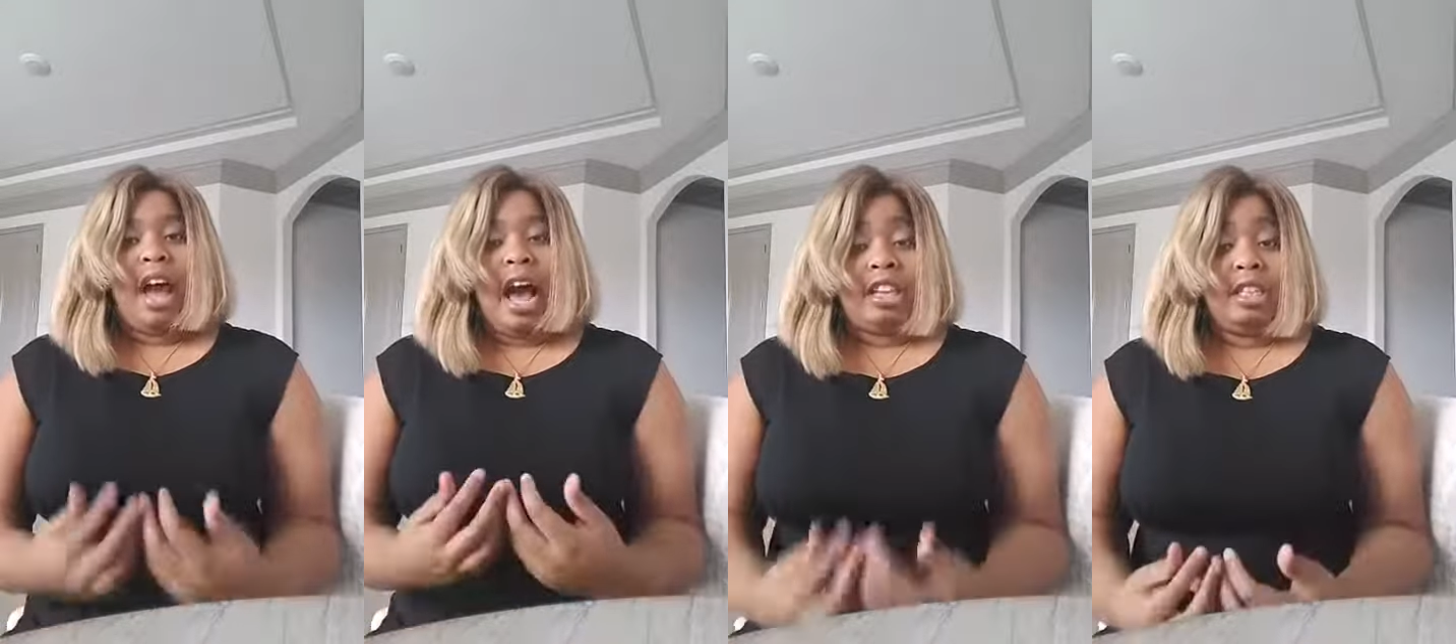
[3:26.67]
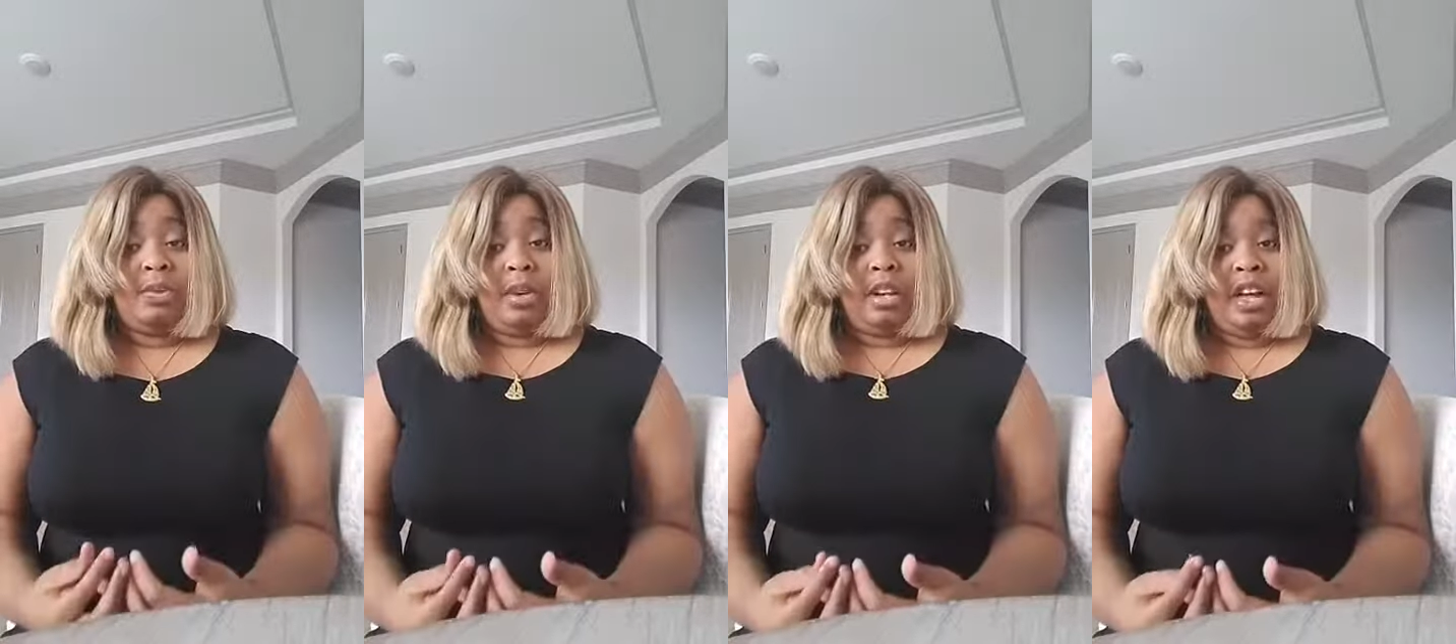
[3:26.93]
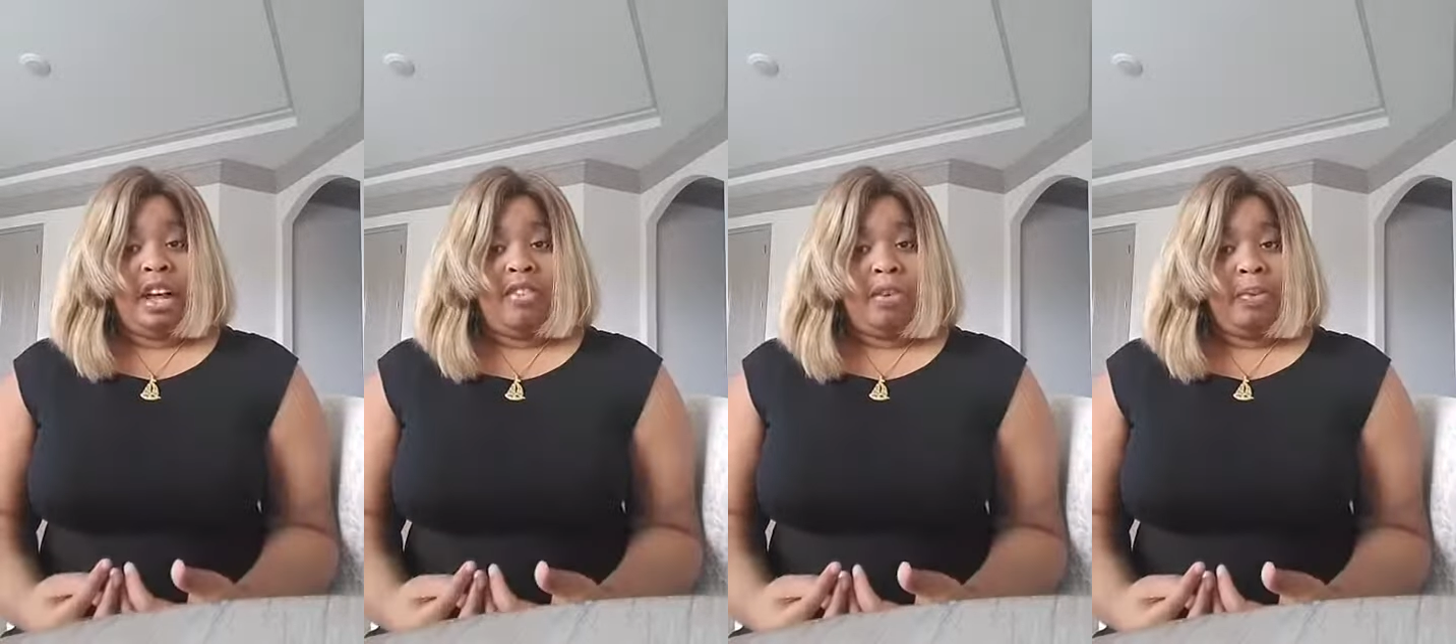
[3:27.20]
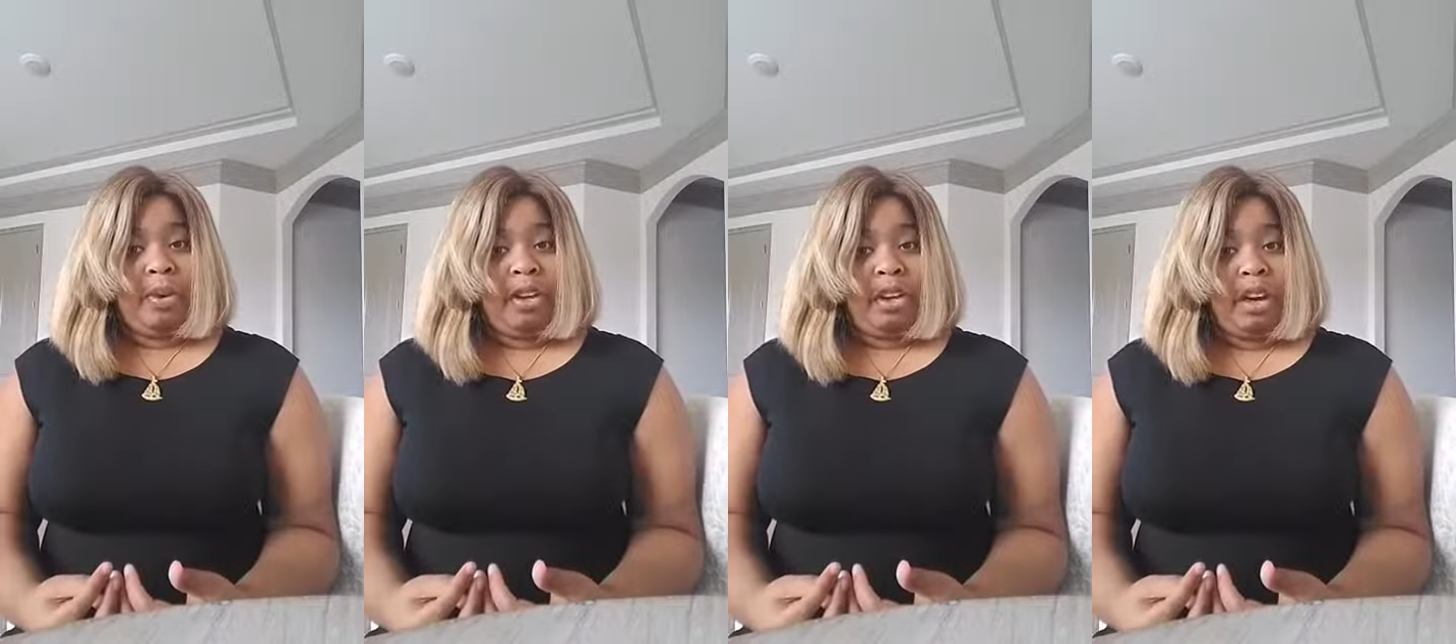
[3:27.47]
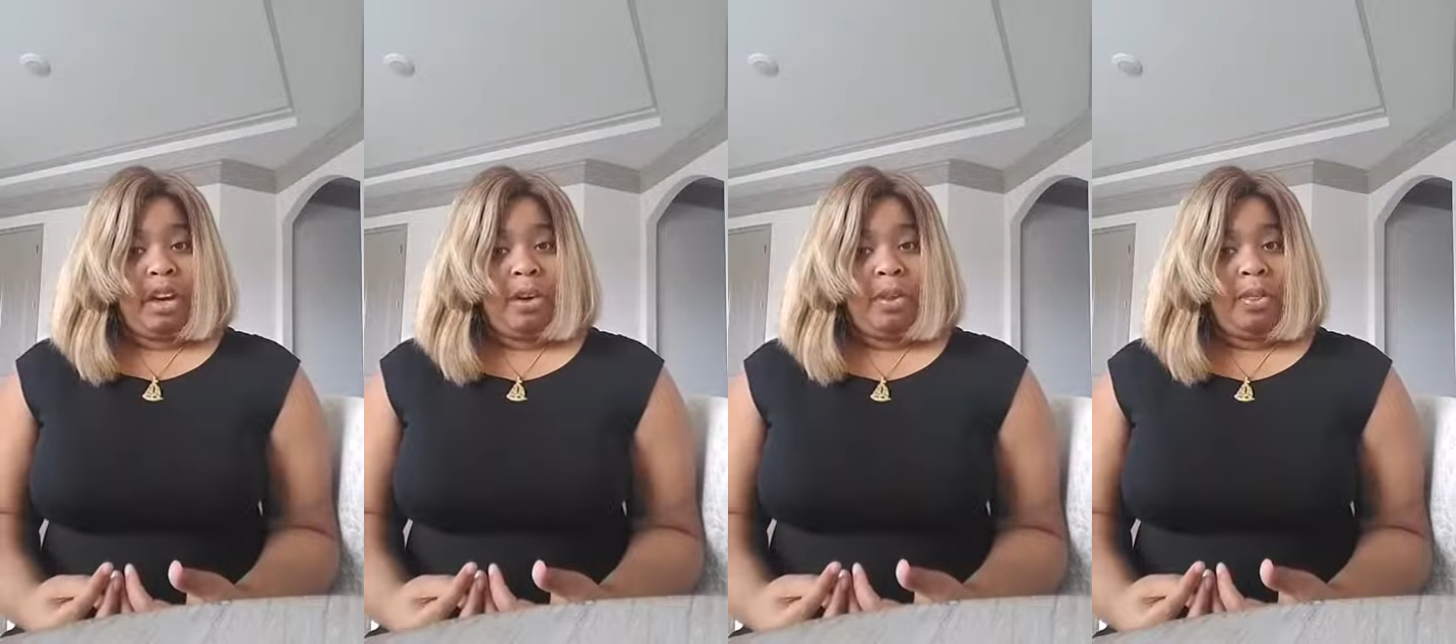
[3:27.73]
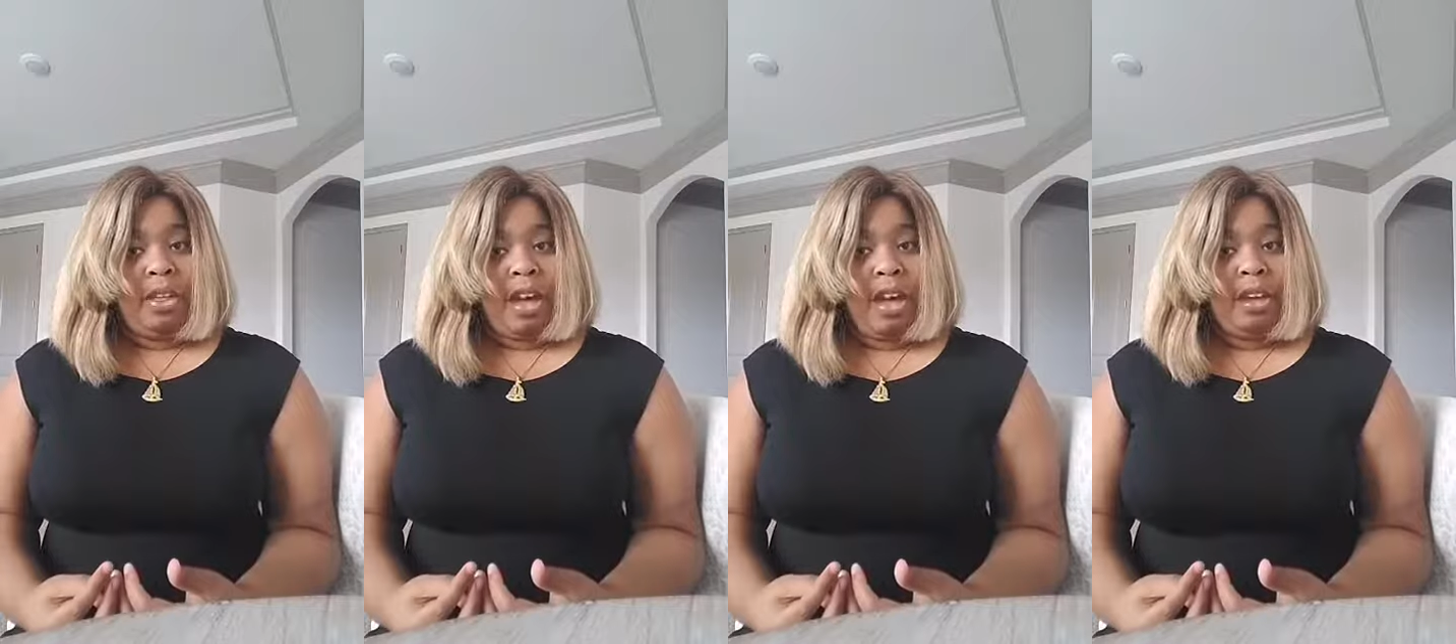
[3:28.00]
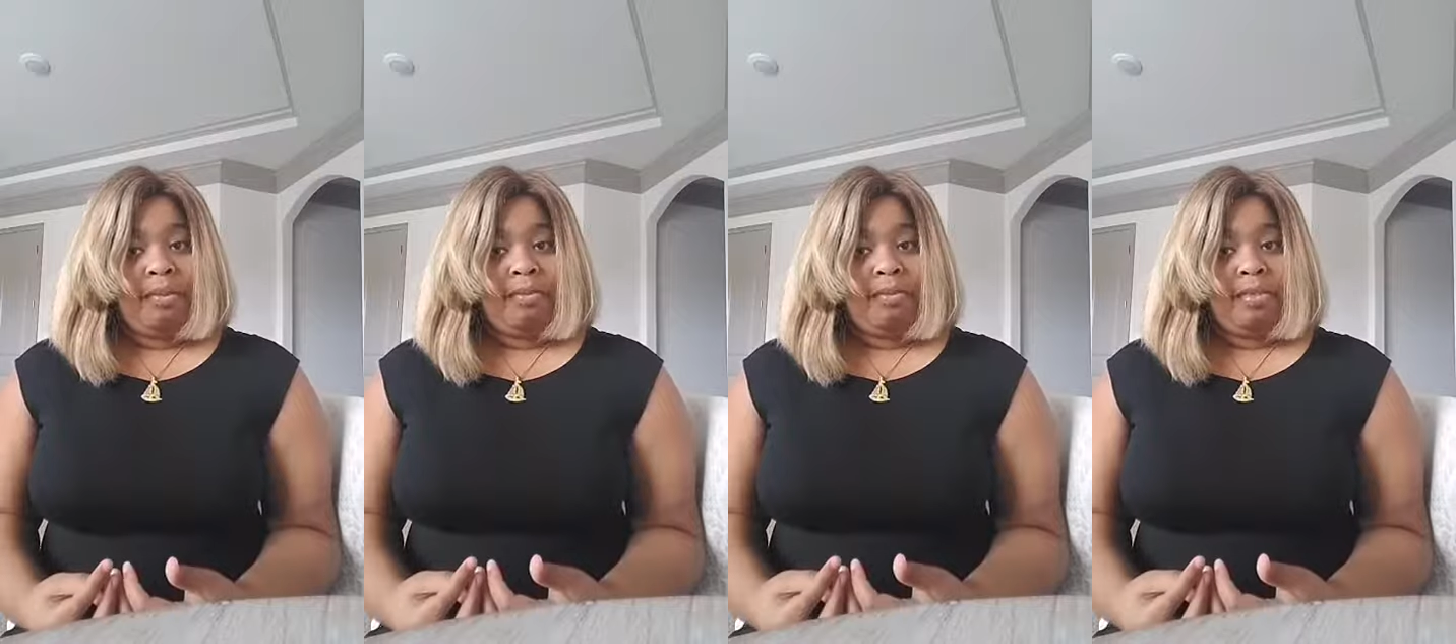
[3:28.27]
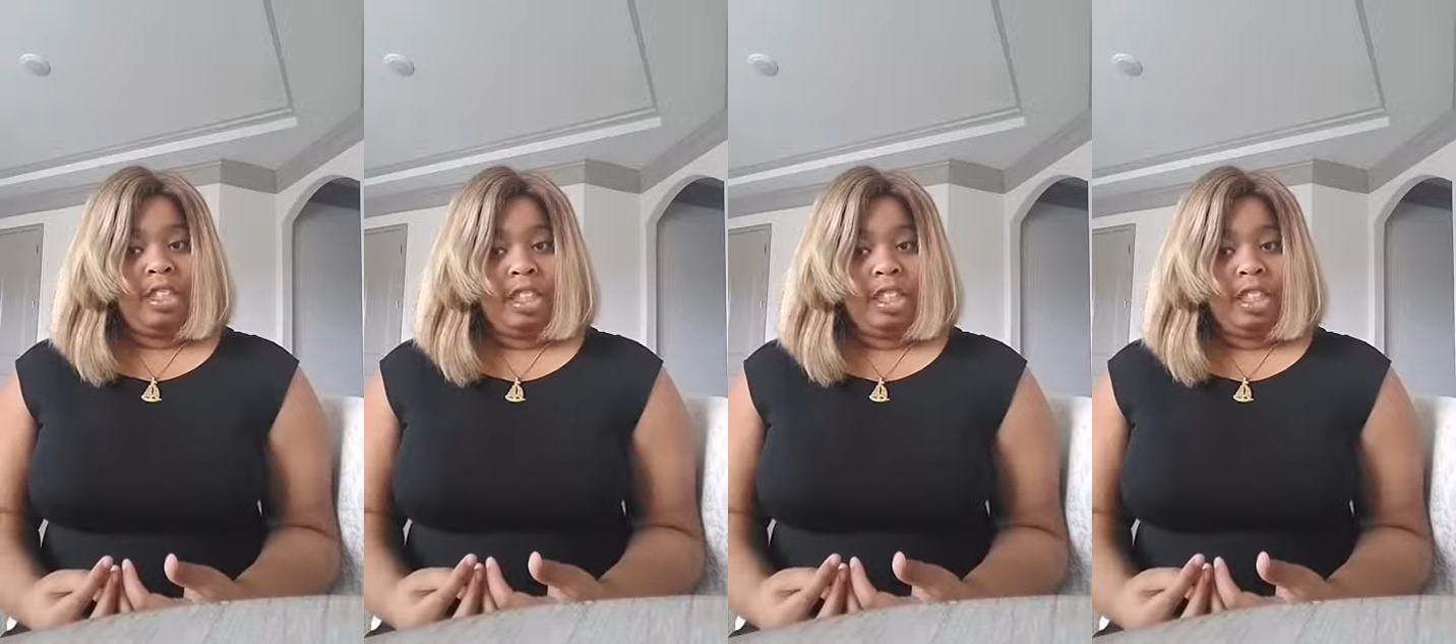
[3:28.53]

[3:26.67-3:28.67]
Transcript: I just want to let everyone know that